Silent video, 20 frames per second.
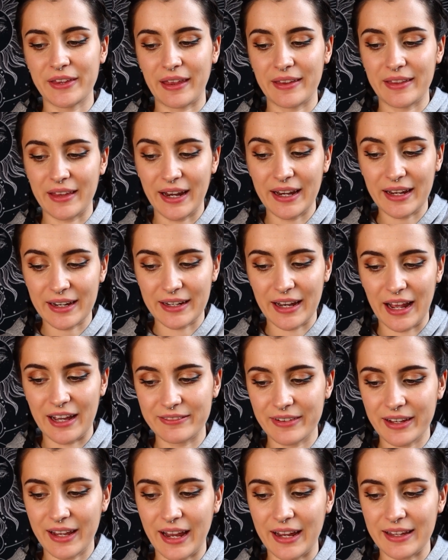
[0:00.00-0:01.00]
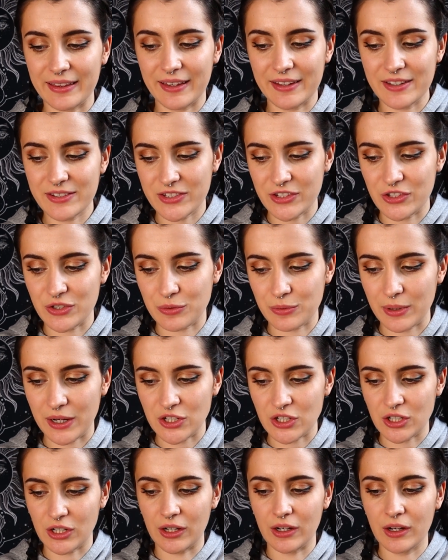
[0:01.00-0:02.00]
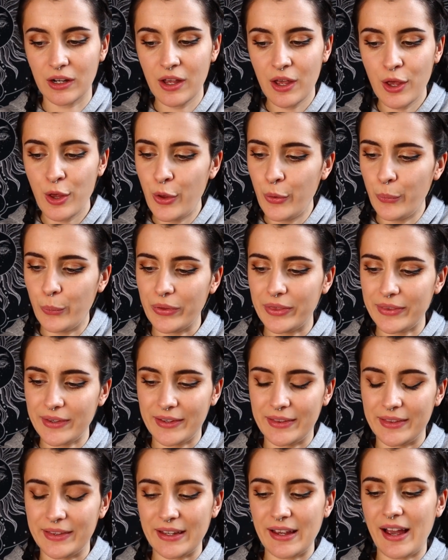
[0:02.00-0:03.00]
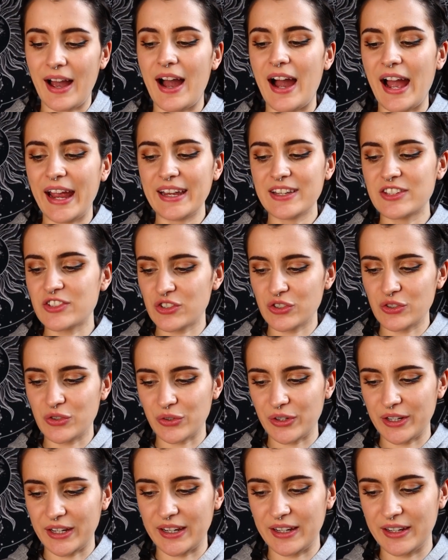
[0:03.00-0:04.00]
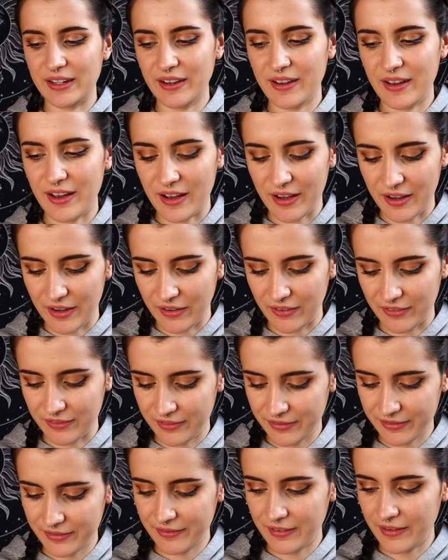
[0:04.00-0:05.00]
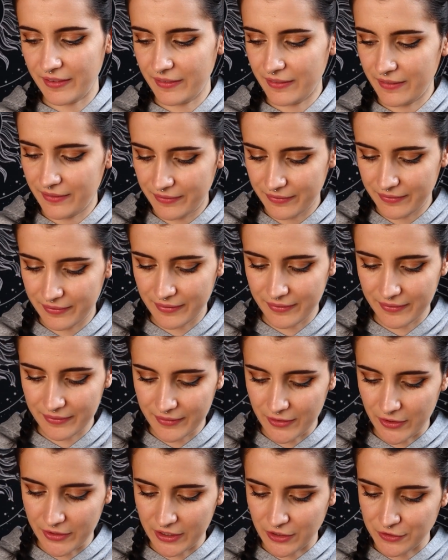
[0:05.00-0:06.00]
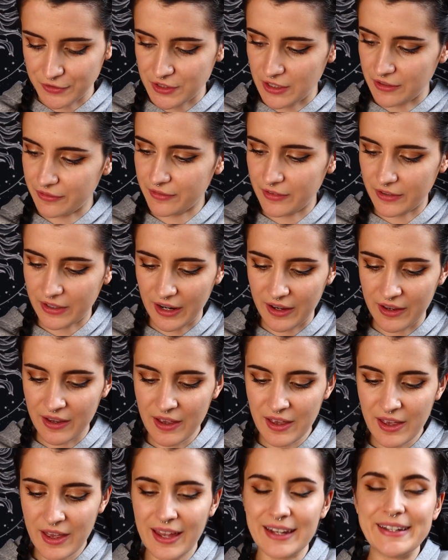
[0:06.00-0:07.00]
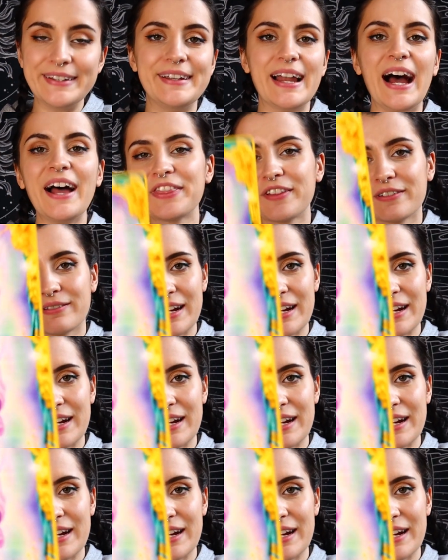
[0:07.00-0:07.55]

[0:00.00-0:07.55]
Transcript: that they can navigate this situation within the highest degree of all that good stuff? Okay, not the